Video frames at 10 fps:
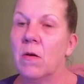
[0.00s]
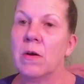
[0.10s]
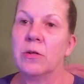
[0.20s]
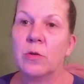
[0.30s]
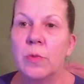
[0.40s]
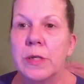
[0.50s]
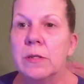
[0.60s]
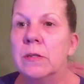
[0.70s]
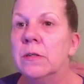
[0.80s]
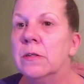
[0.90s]
on
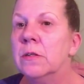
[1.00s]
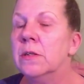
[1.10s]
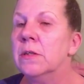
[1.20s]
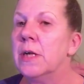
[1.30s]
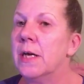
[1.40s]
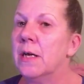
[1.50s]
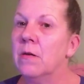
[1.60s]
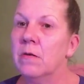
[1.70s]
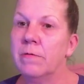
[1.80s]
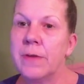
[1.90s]
Twitter and on